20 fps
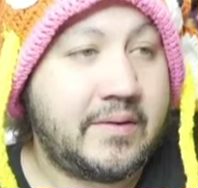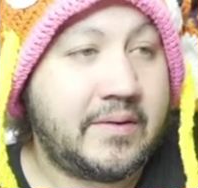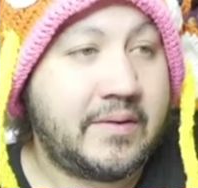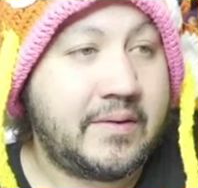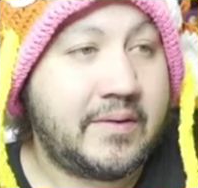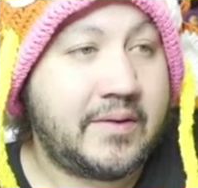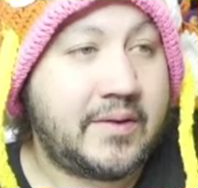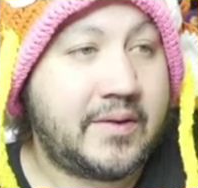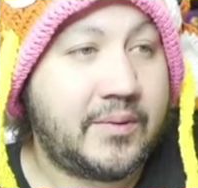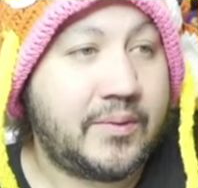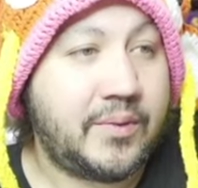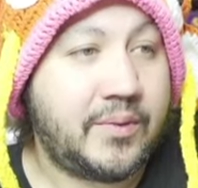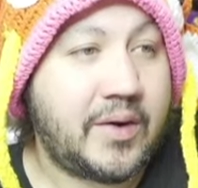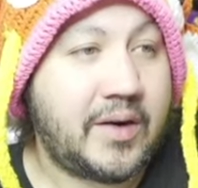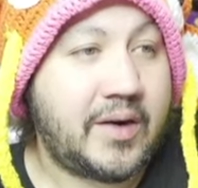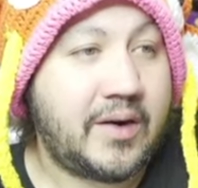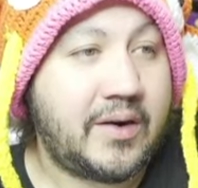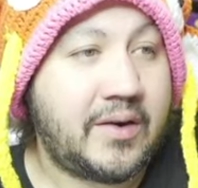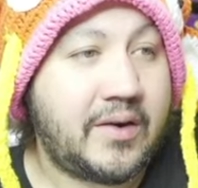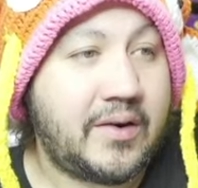to
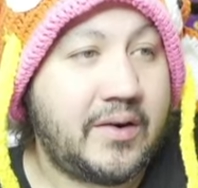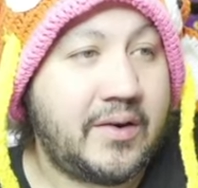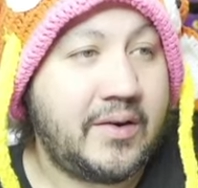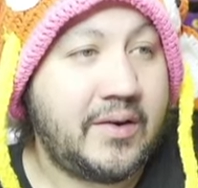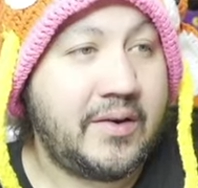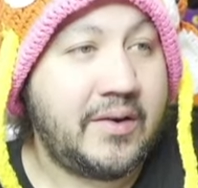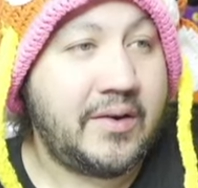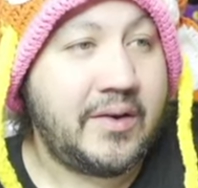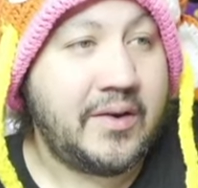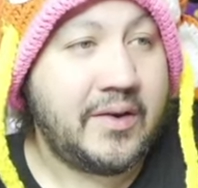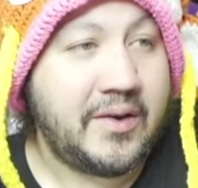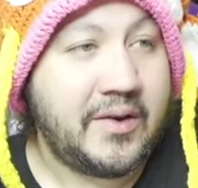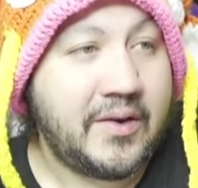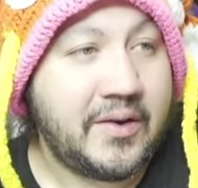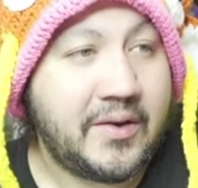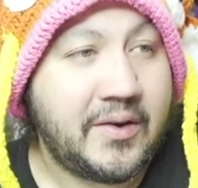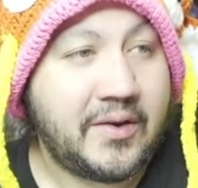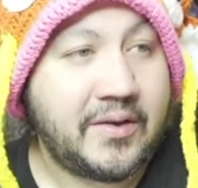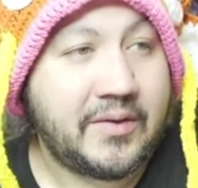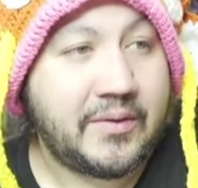where...
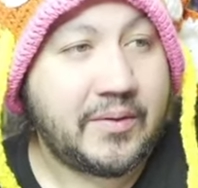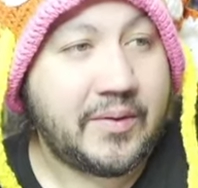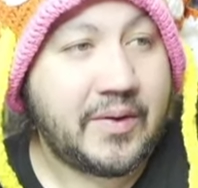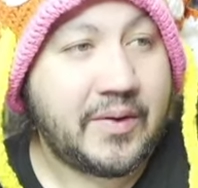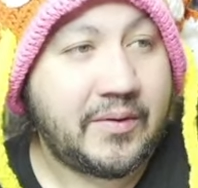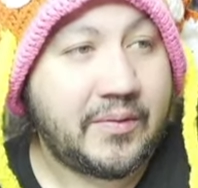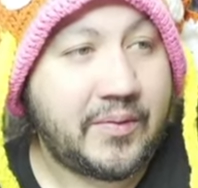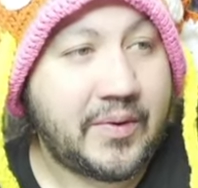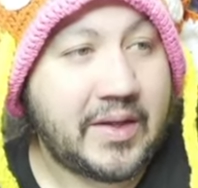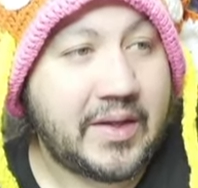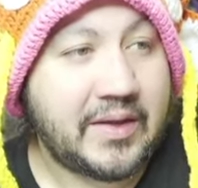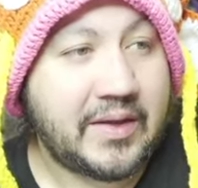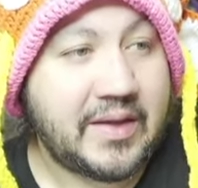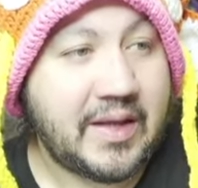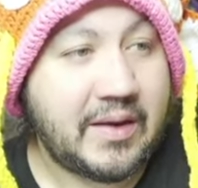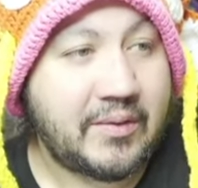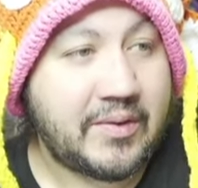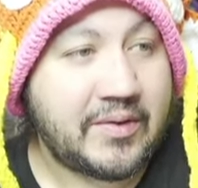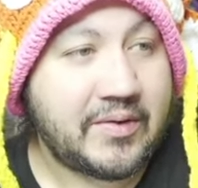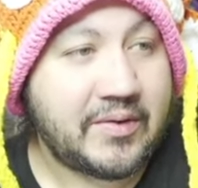If we get that
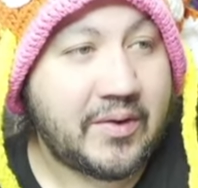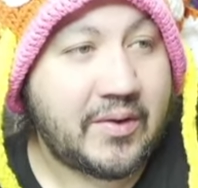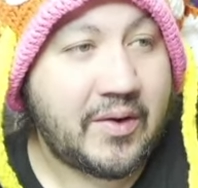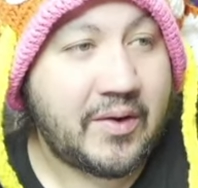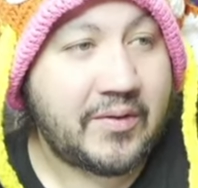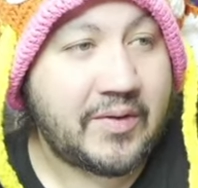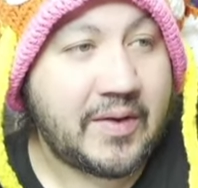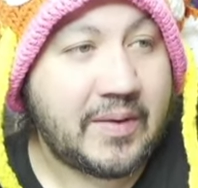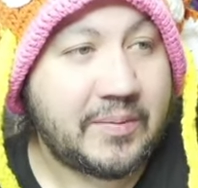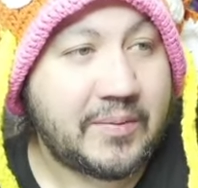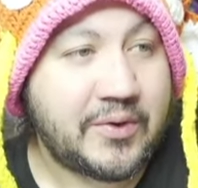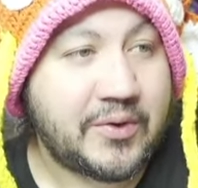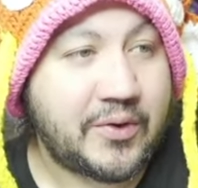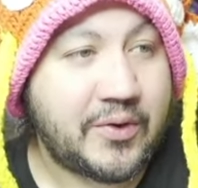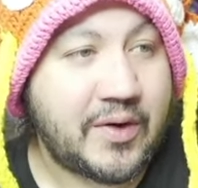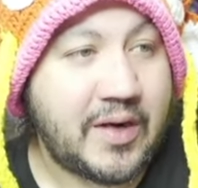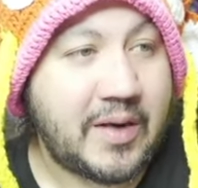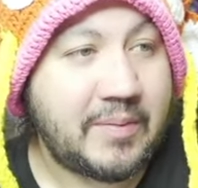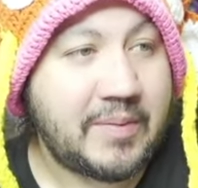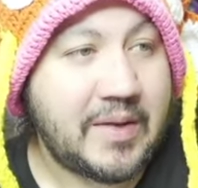resolved, I'm
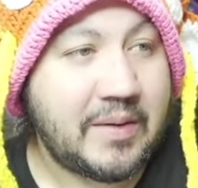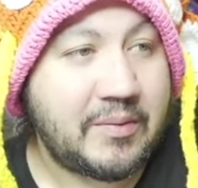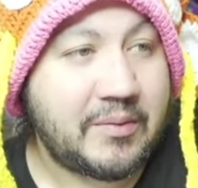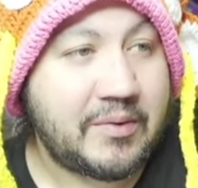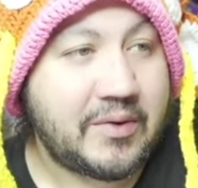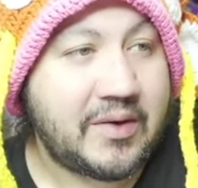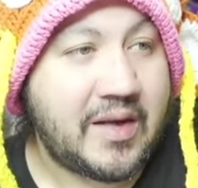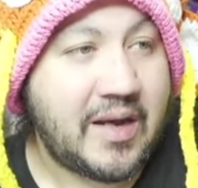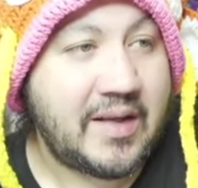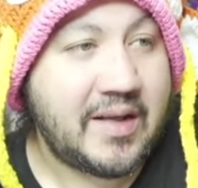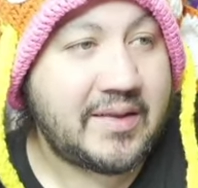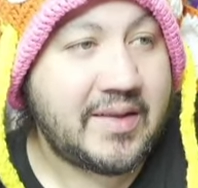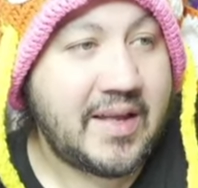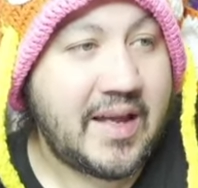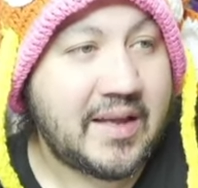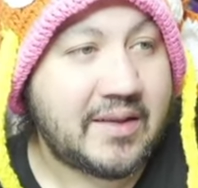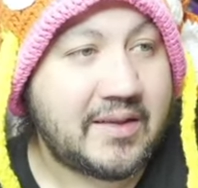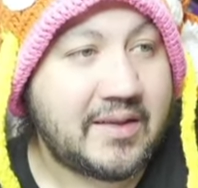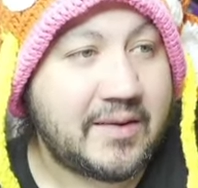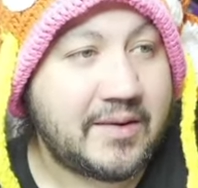sure I'll be able to
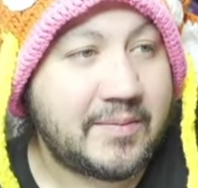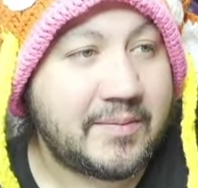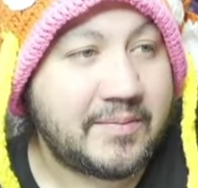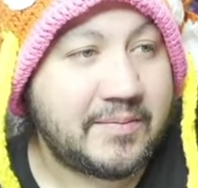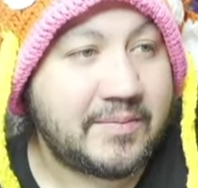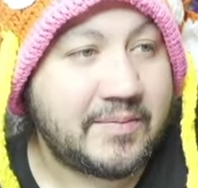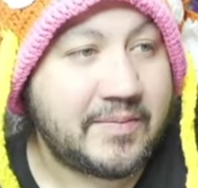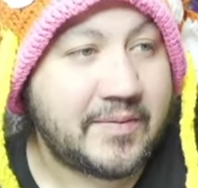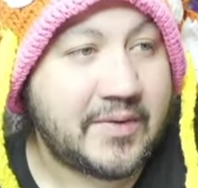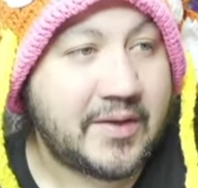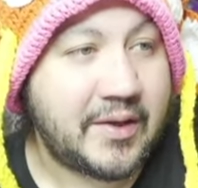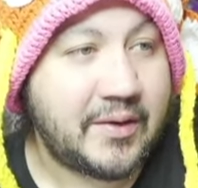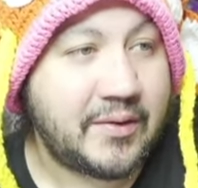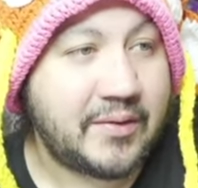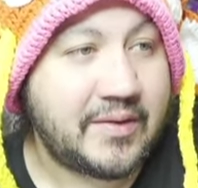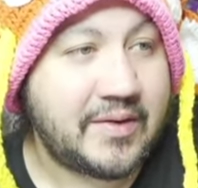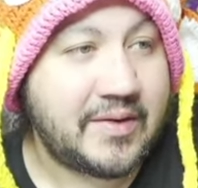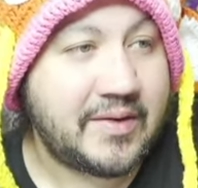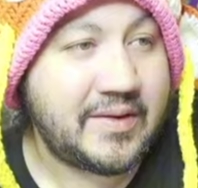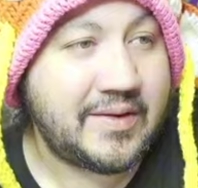contact them. So
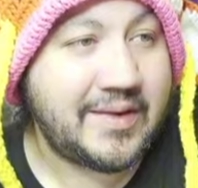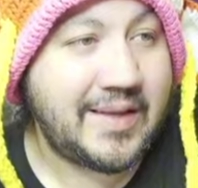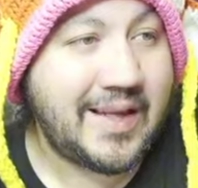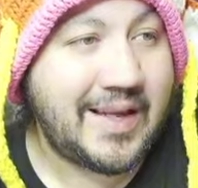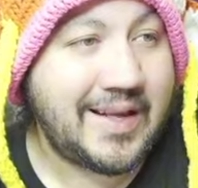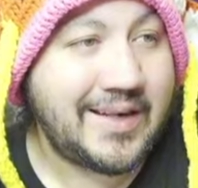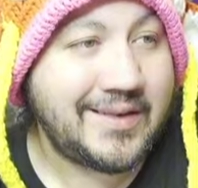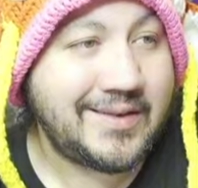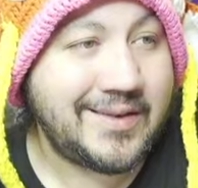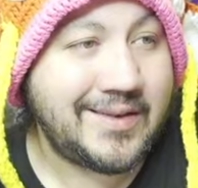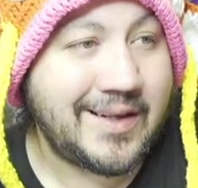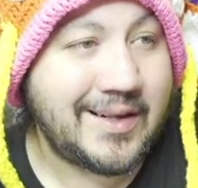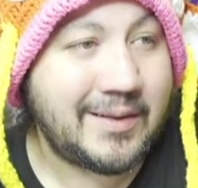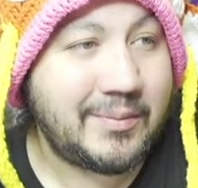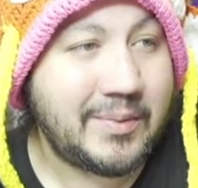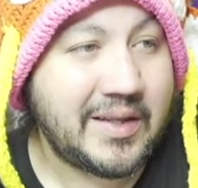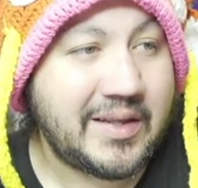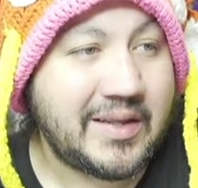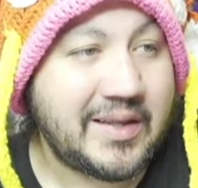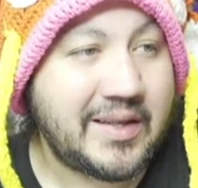that is not a
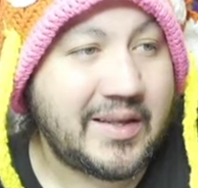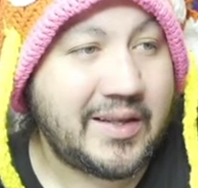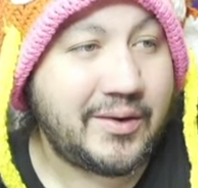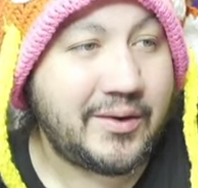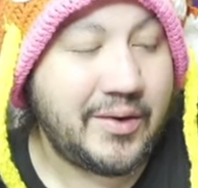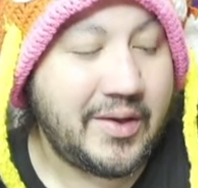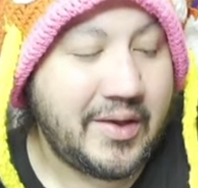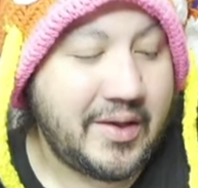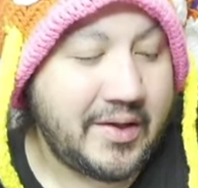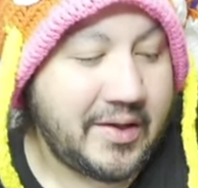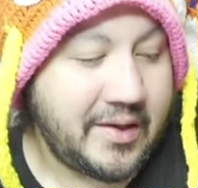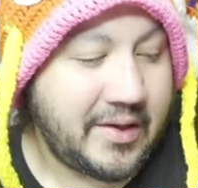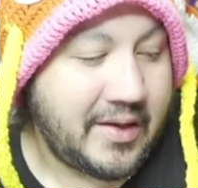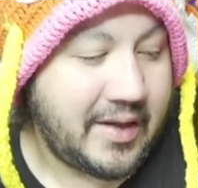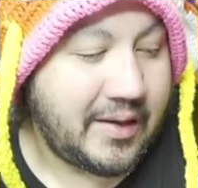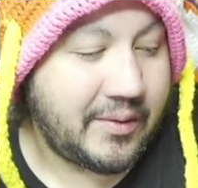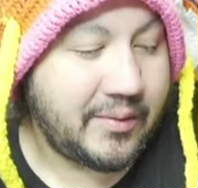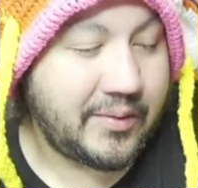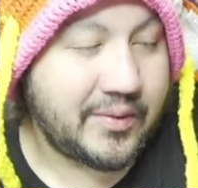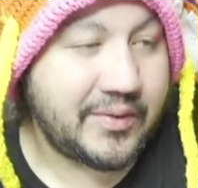big deal.
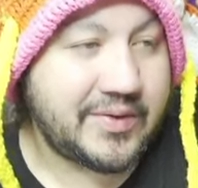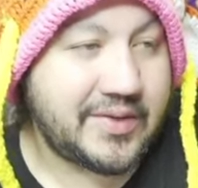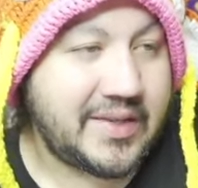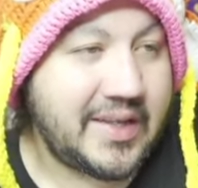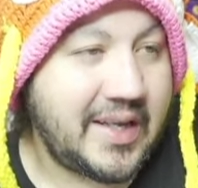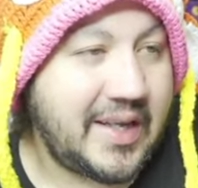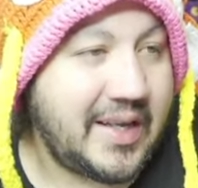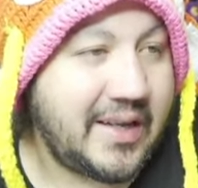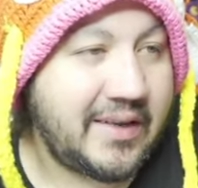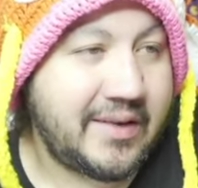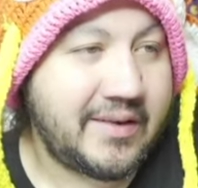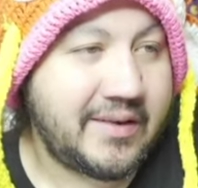I will say